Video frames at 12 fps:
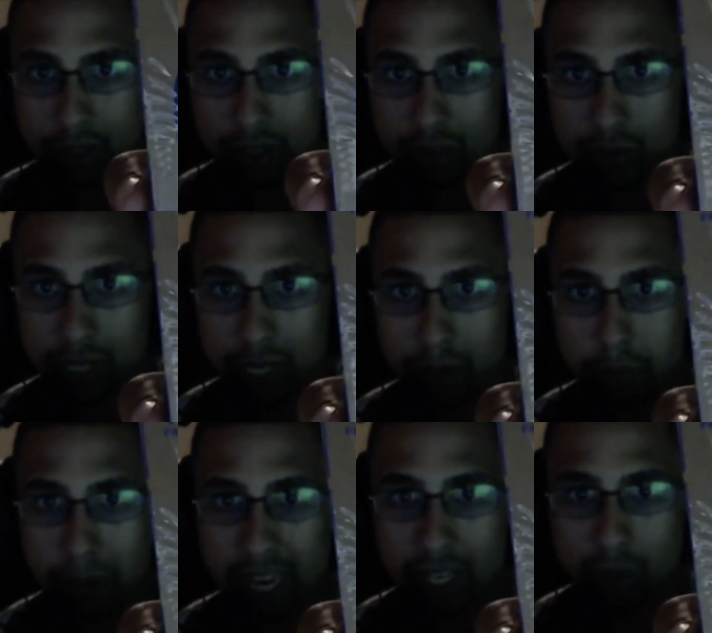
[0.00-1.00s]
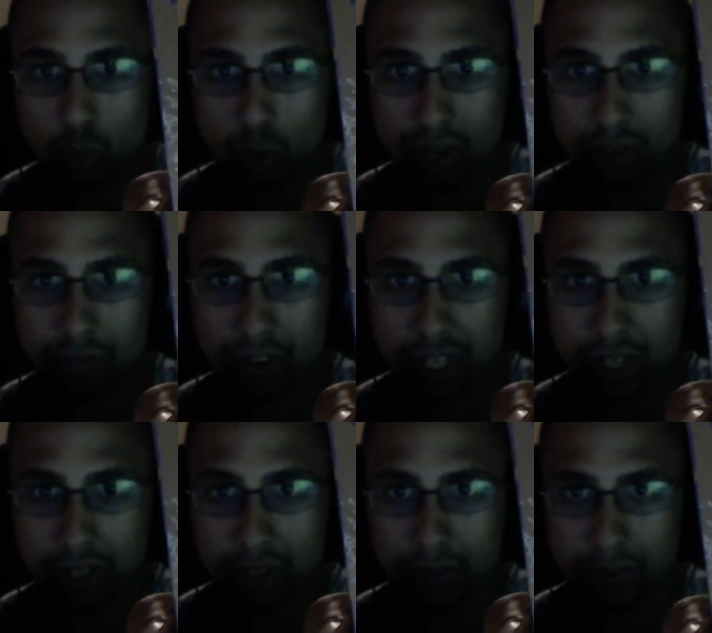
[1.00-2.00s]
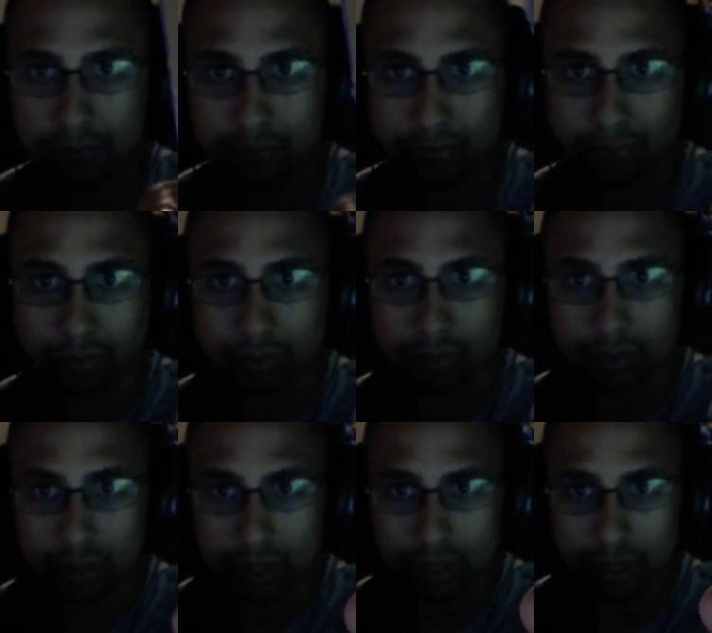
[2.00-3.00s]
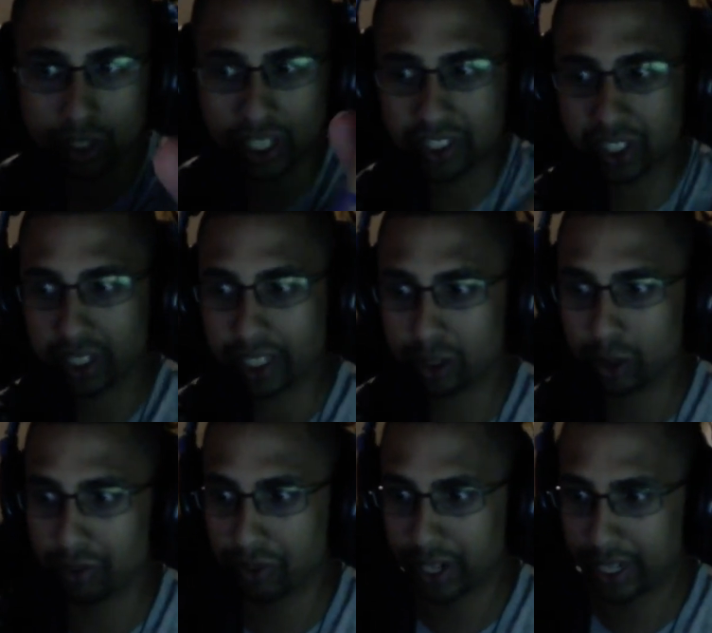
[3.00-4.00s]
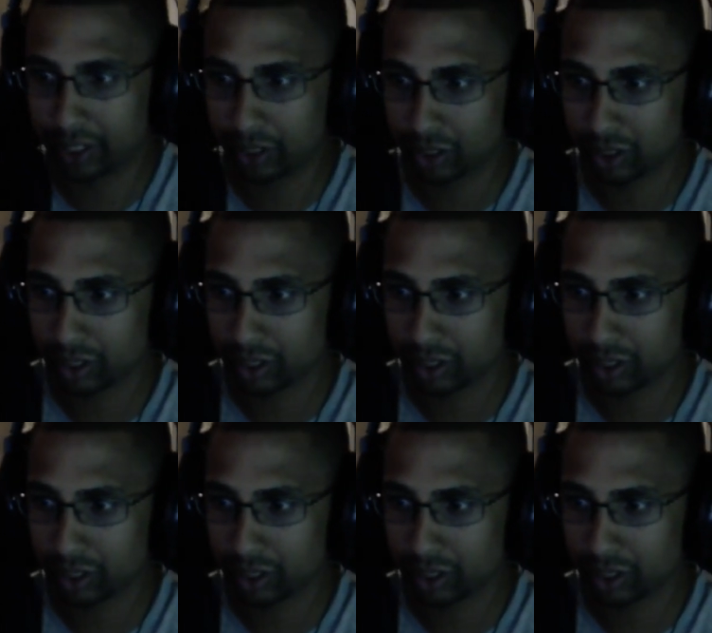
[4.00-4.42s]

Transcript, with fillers: We get a painted wooden figure. Looks like it's got like two different heads.